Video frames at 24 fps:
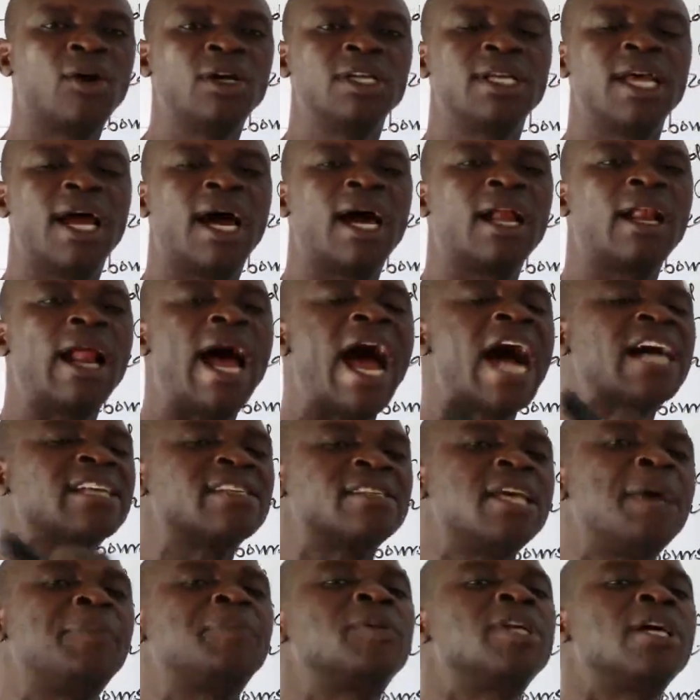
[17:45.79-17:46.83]
or they had
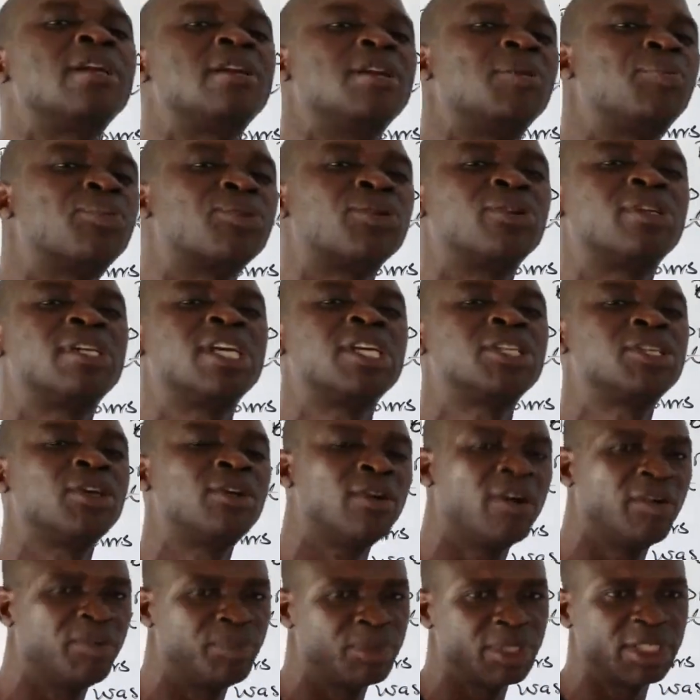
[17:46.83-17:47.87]
accepted the
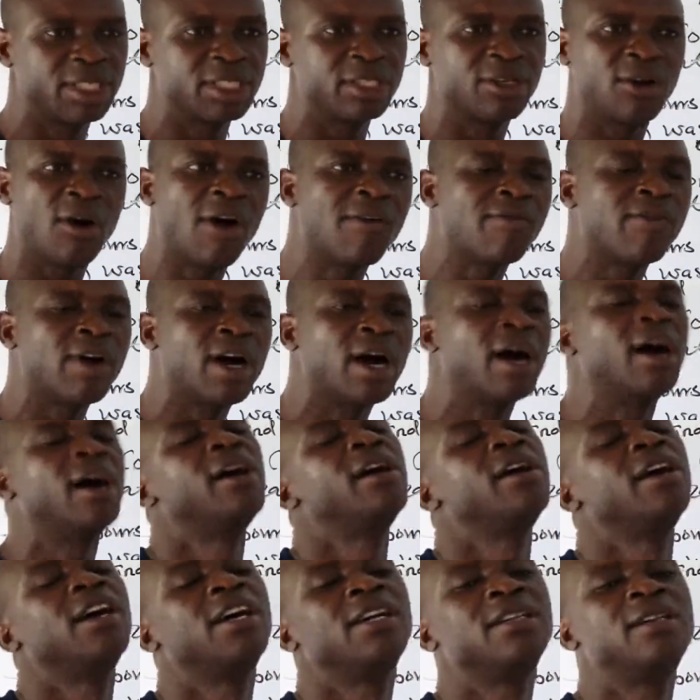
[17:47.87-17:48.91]
protection of Britain
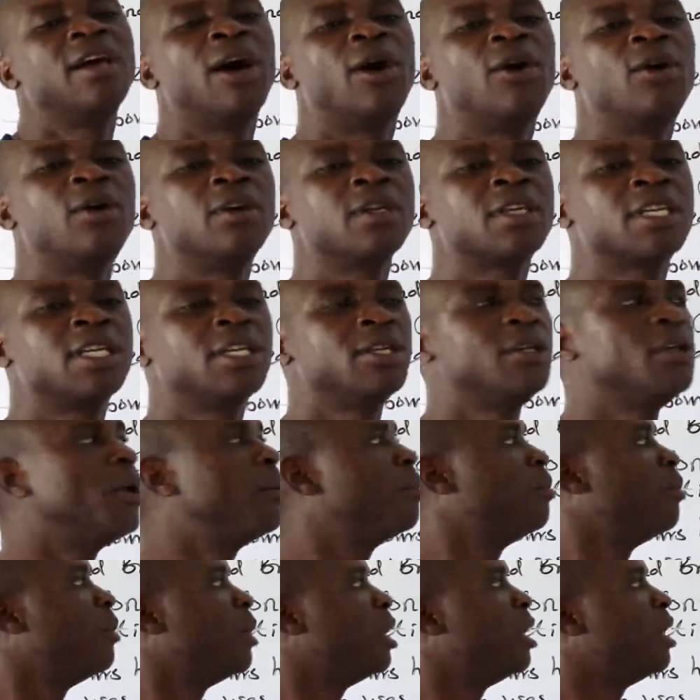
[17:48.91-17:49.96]
over their own
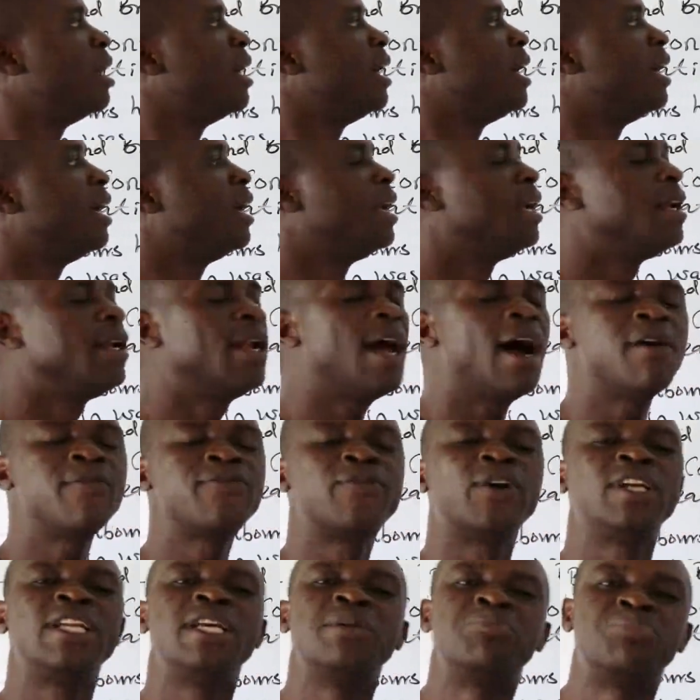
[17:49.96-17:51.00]
kingdom. Now
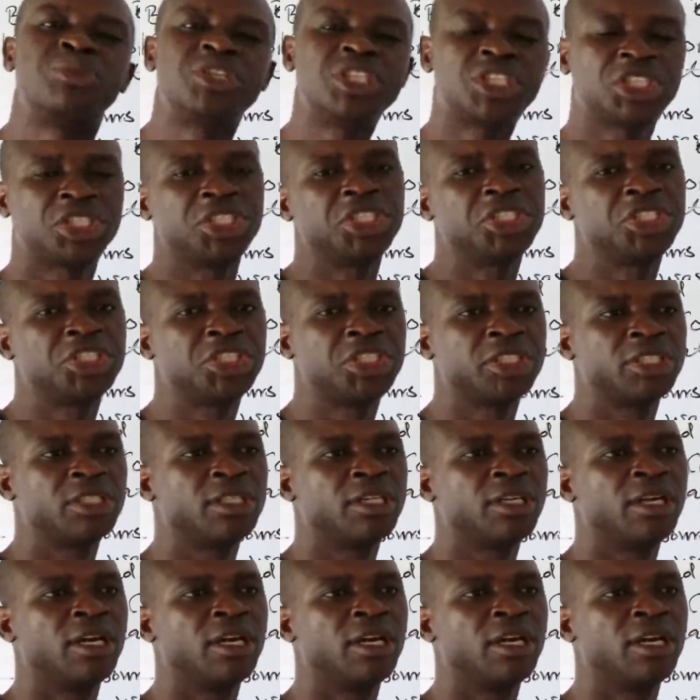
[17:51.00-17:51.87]
for the British,